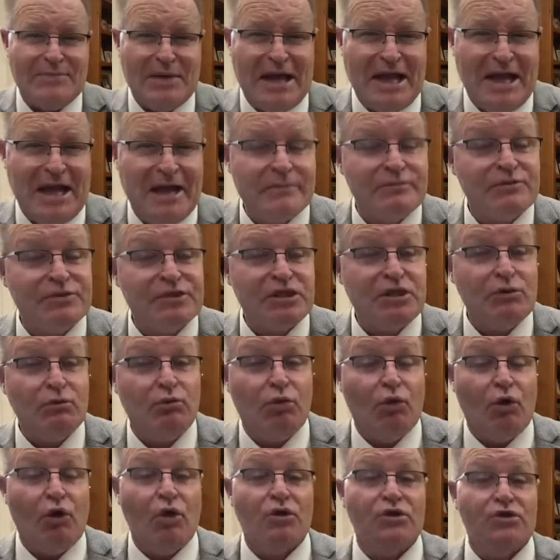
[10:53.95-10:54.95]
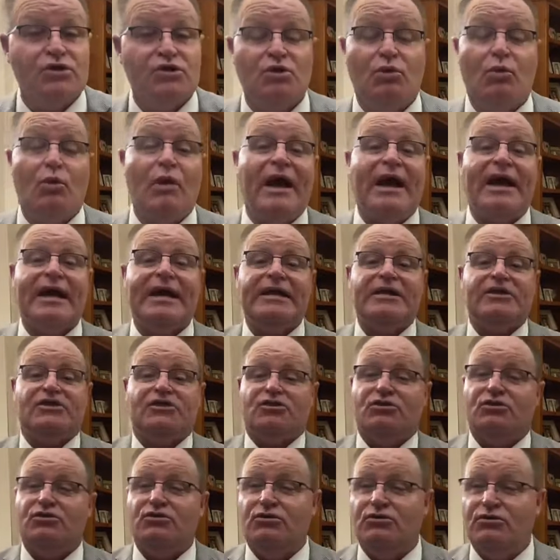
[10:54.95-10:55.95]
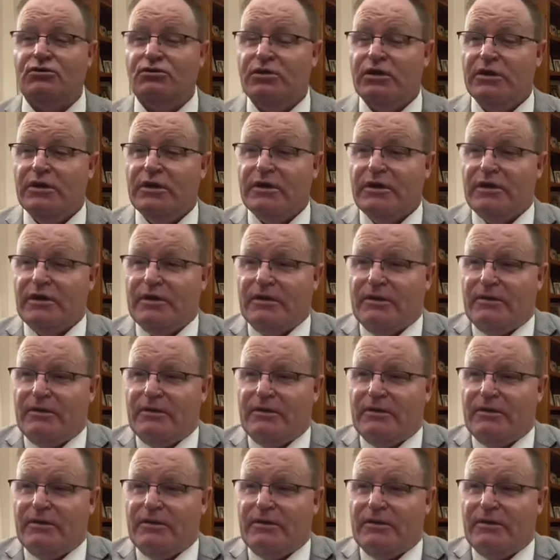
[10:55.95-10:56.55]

Perhaps she walks away to